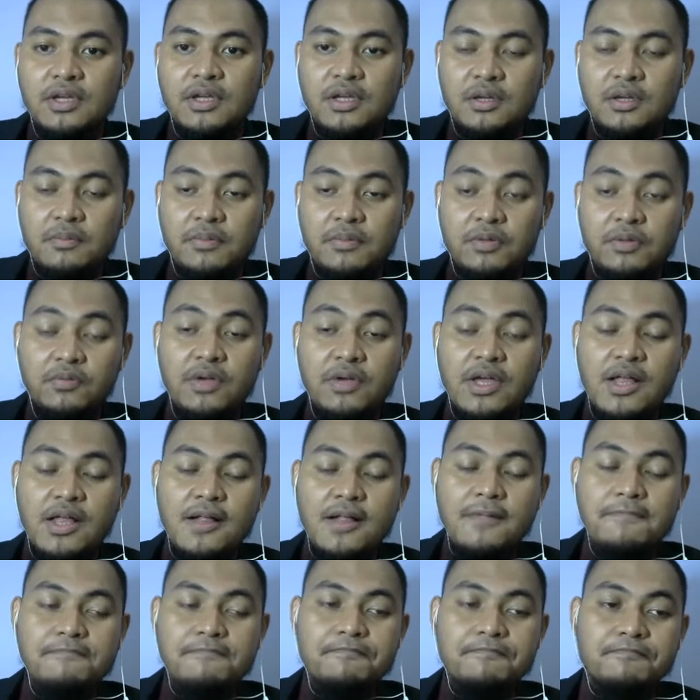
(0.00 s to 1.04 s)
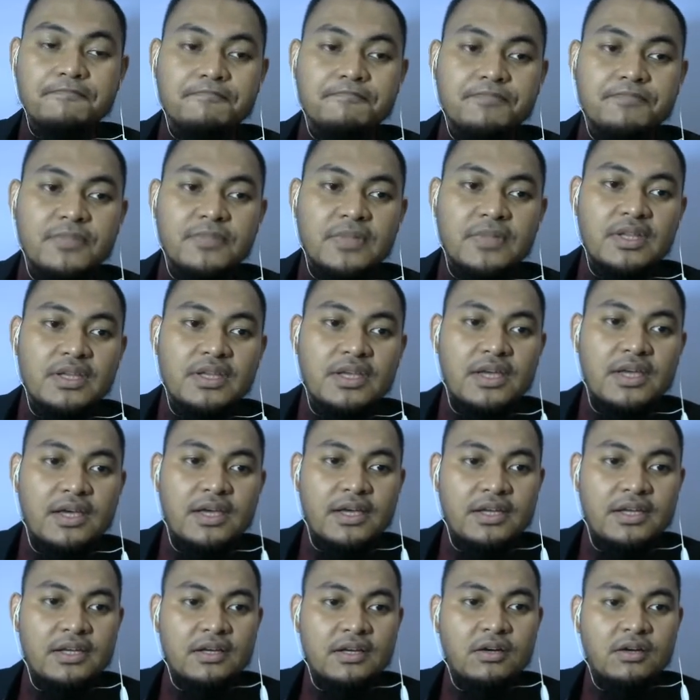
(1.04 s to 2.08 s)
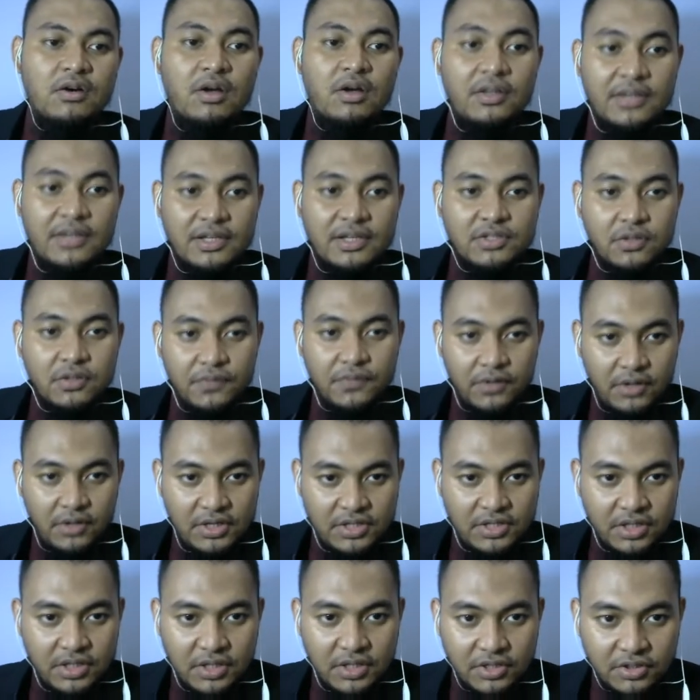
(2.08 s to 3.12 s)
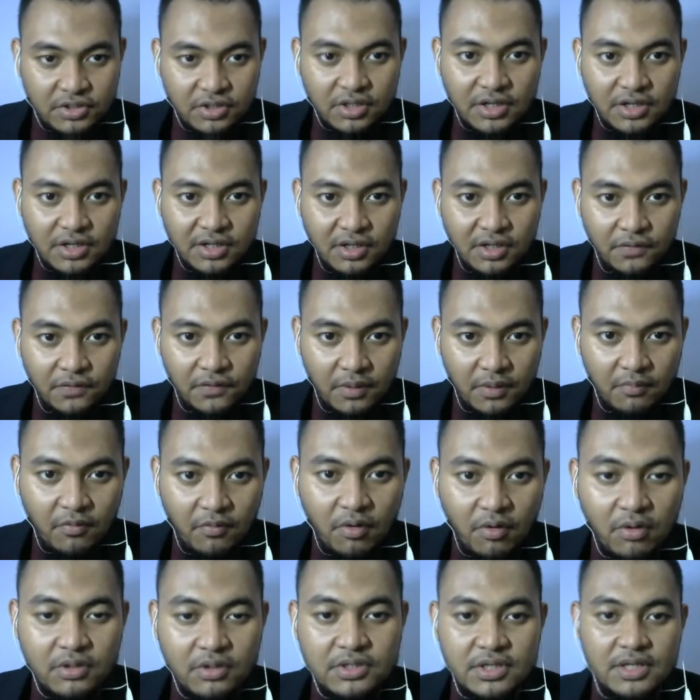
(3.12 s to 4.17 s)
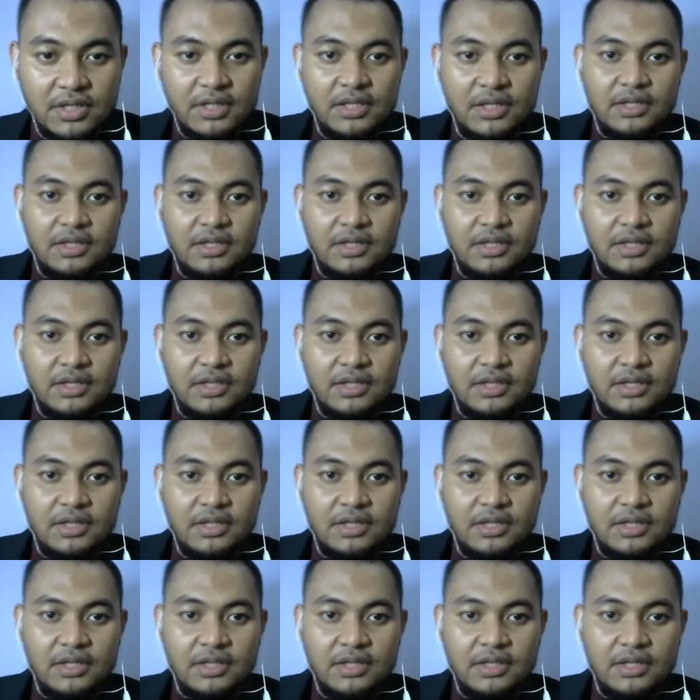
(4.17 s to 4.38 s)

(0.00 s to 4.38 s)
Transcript: Meanwhile, in the context of Indonesian national legal frameworks,